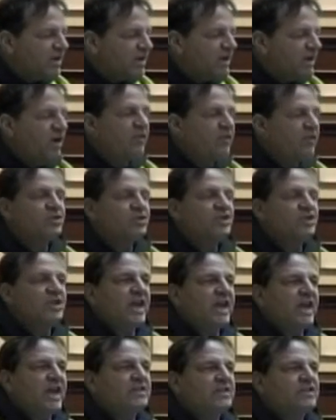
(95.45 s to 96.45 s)
in other
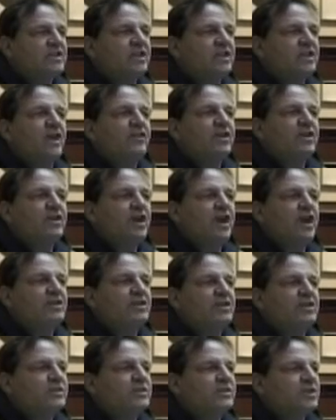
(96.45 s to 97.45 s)
states and in other
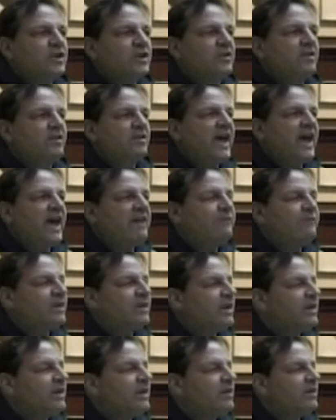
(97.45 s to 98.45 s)
countries are
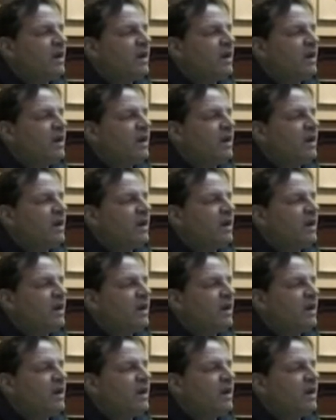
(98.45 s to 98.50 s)
laughing,